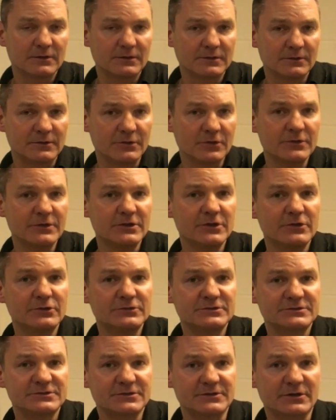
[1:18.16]
The other
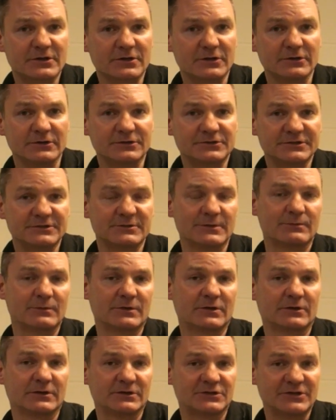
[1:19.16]
uses of the clutch is when we're
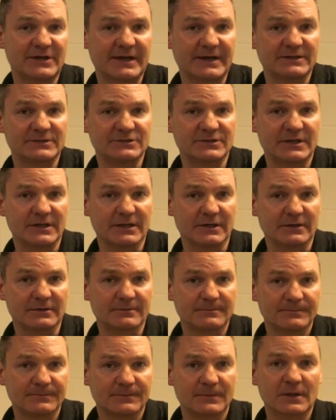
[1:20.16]
going to change gear.
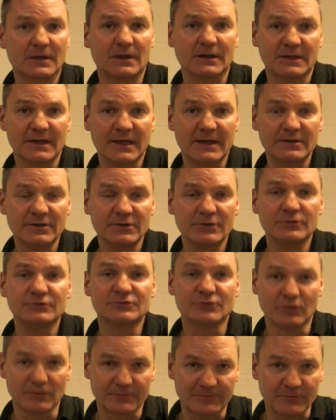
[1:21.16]
Again, use
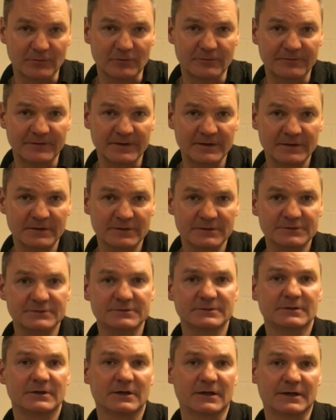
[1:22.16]
all four fingers
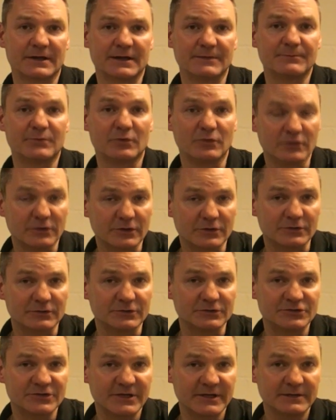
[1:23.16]
and then pull the
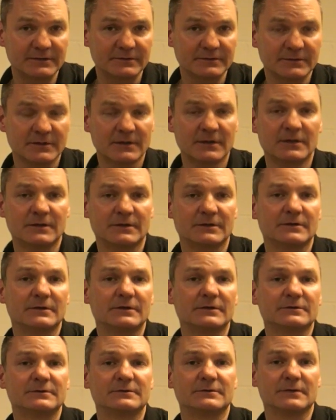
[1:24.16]
clutch in.
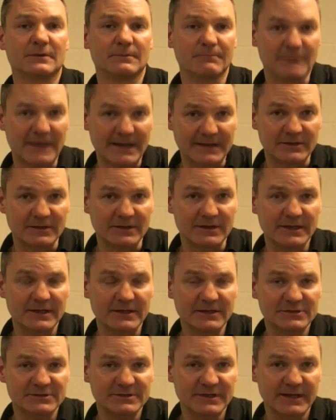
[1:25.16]
Make the
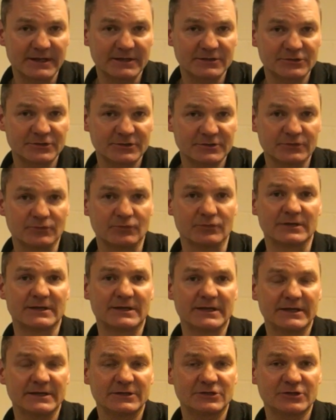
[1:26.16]
gear selection or the
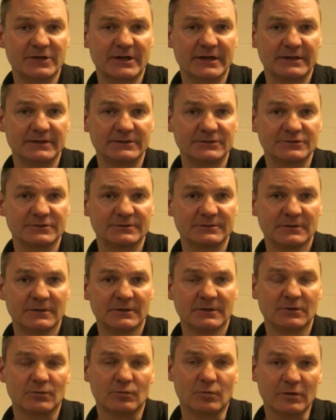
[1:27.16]
gear change.
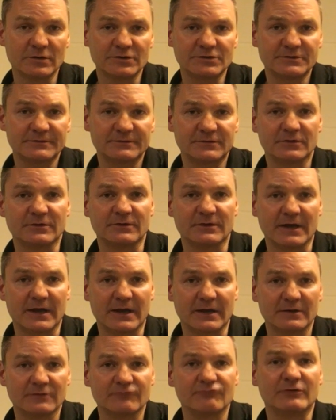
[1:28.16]
Once you've done
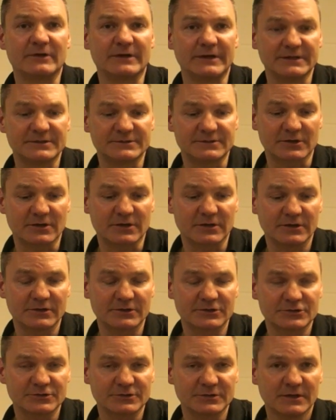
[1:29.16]
that, release the
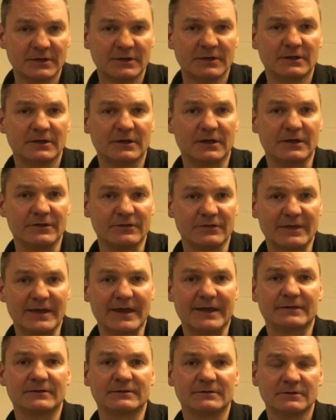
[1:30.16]
clutch and
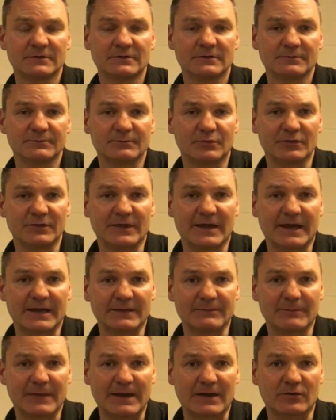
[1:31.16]
then put the
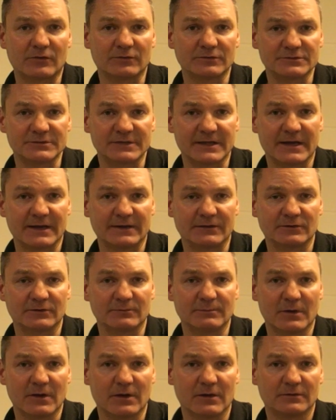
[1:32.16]
hand back onto the
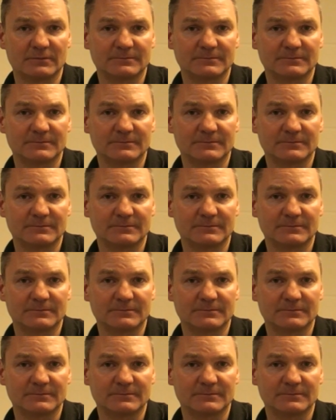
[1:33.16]
handlebar.